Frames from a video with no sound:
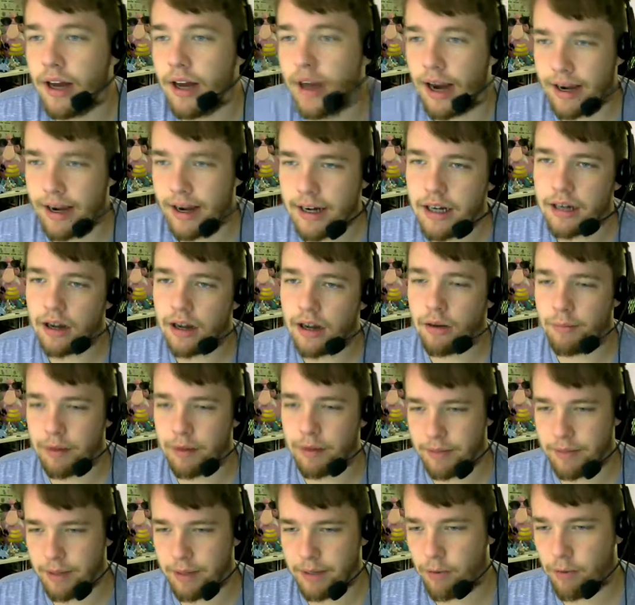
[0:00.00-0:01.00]
I need to go
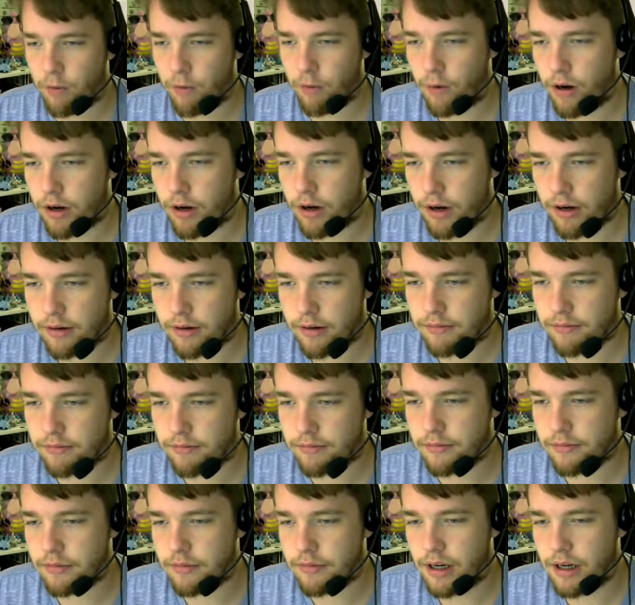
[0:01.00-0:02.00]
pick me up a water.
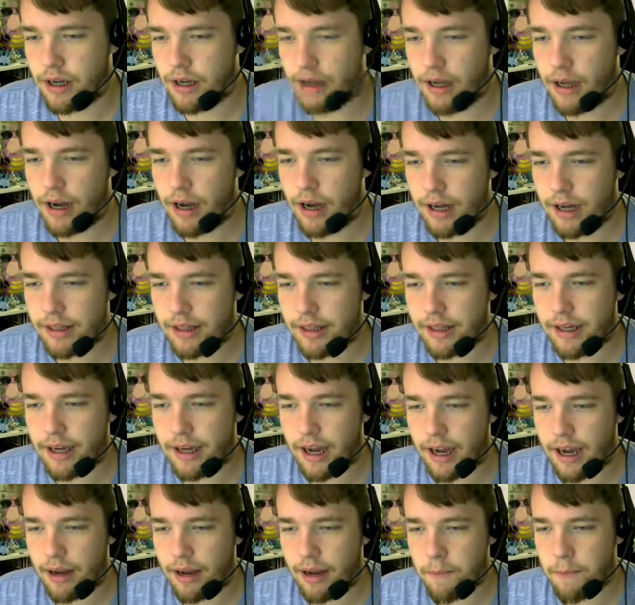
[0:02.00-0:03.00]
I think
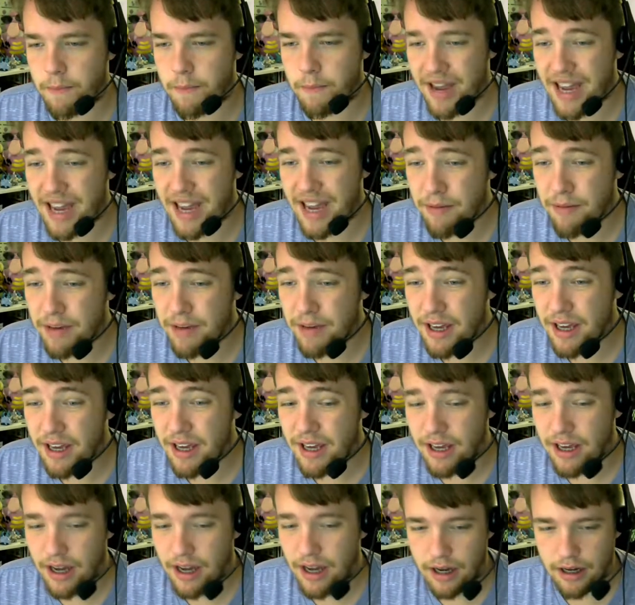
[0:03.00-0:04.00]

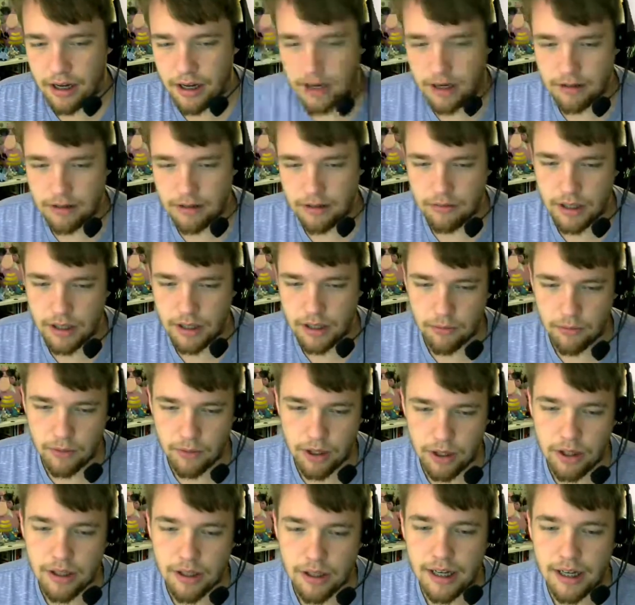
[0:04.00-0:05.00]
maybe uh well
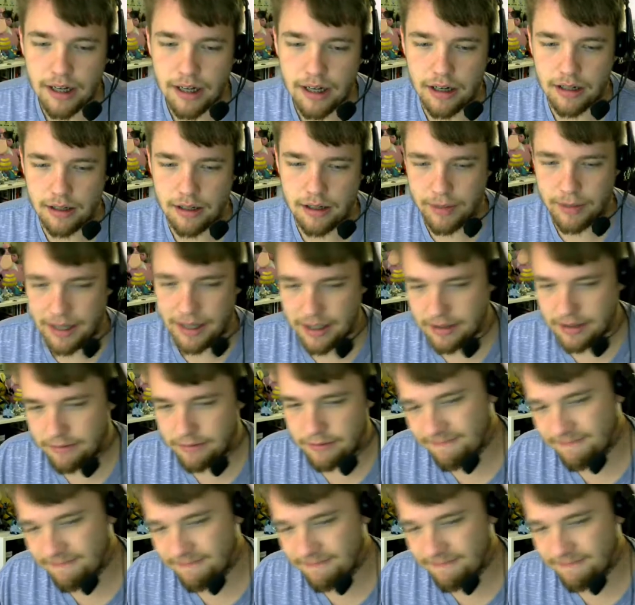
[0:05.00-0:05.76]
we only got about